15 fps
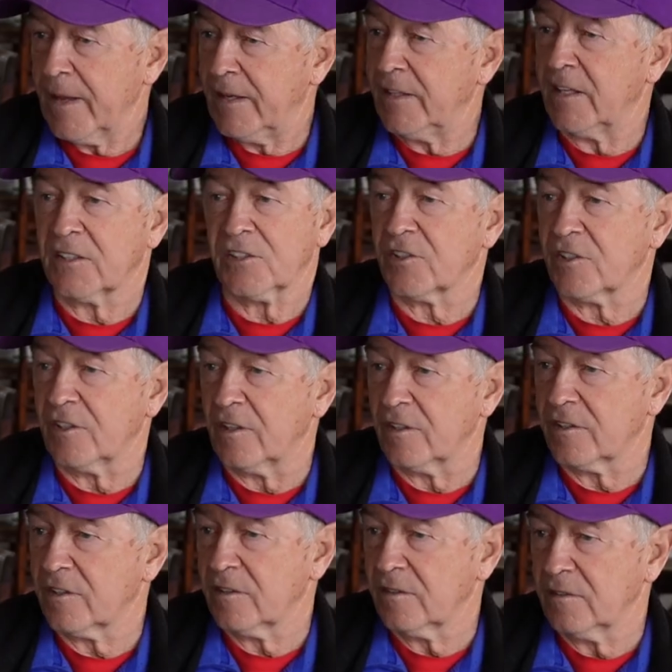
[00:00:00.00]
and
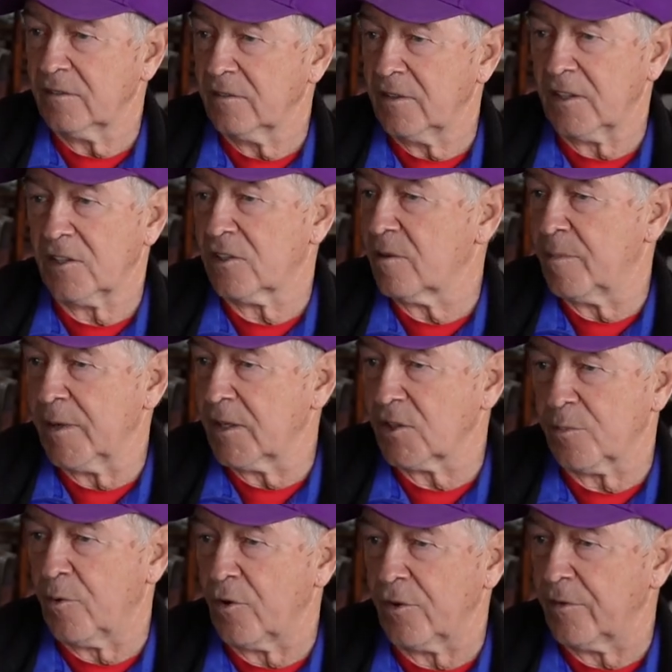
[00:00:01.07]
exercise. That's yeah. the
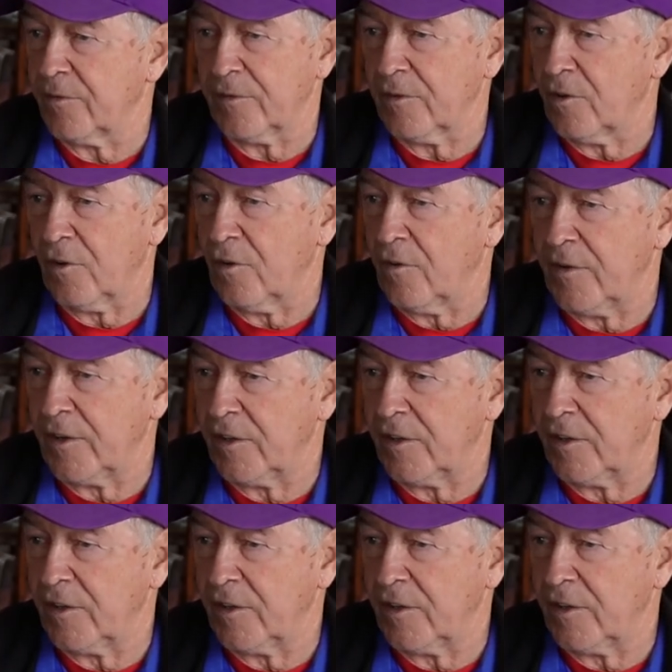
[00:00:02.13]
biggest part of, of